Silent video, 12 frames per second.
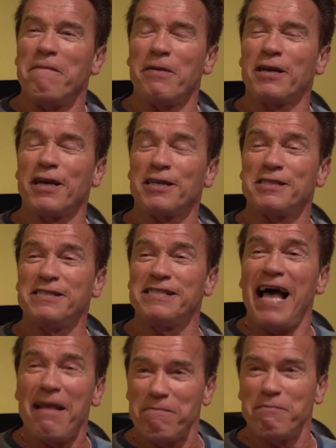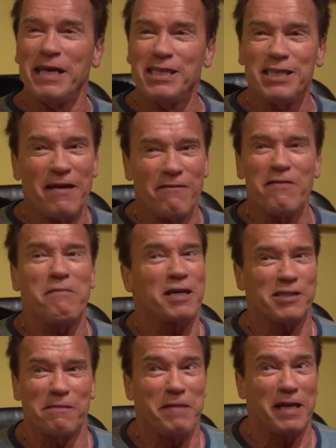Because that means we
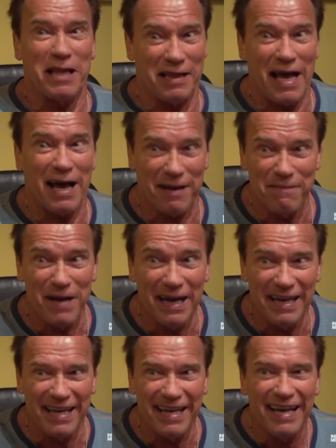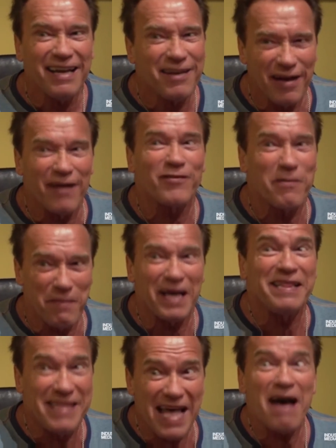must have made a lot of money to have to
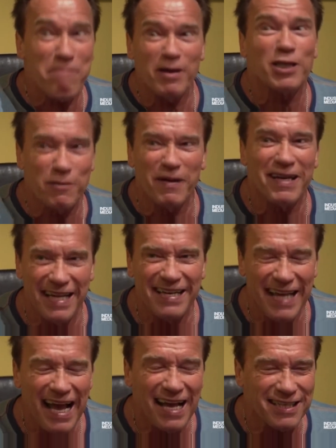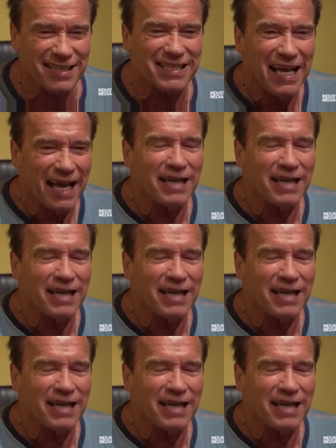pay that much money in taxes.